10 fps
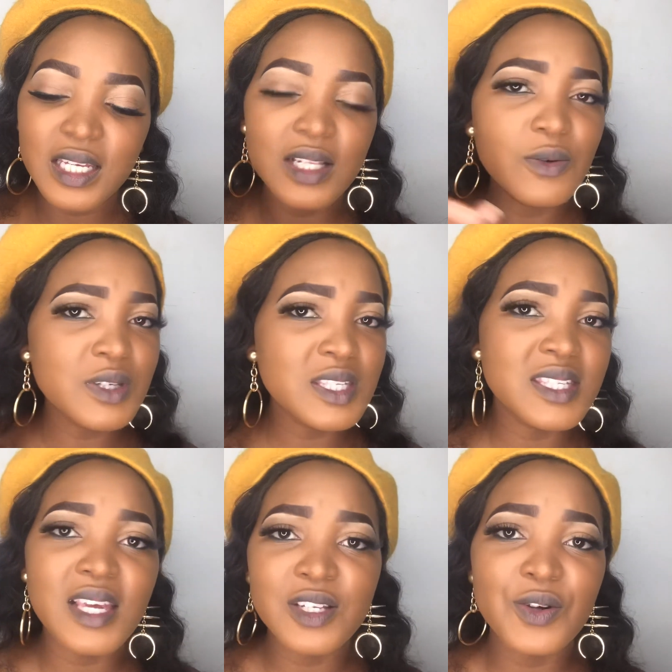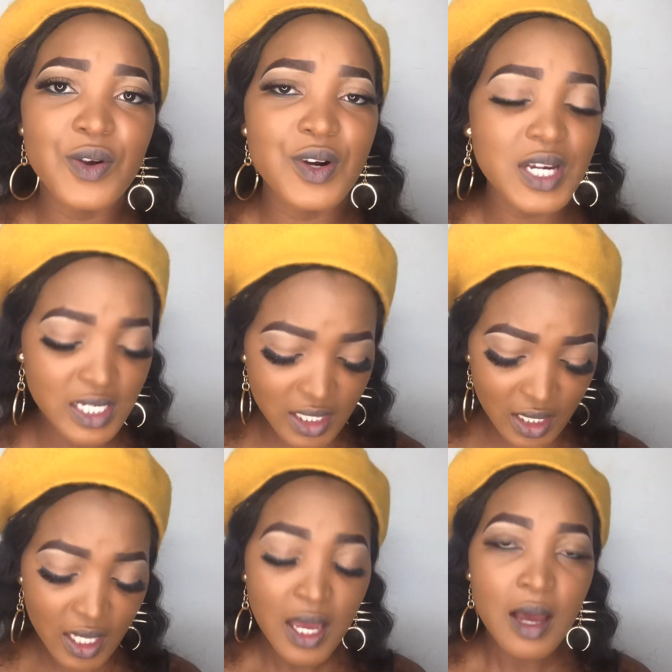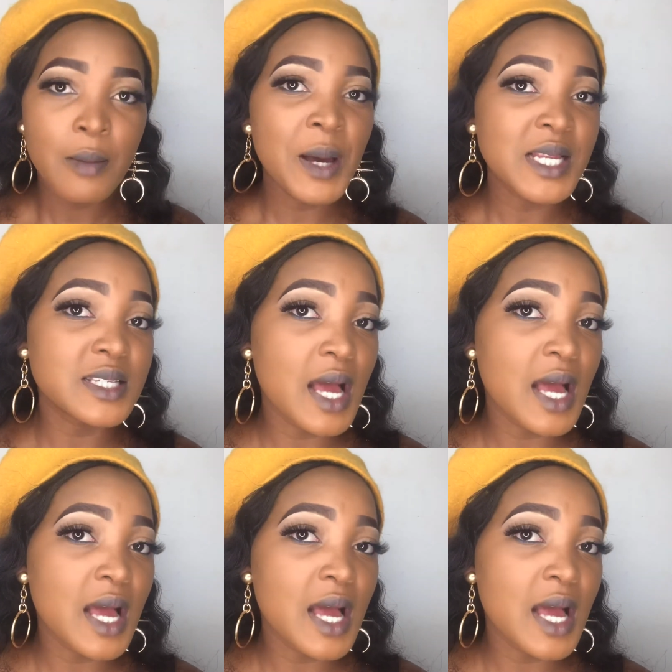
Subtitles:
It looks set already, but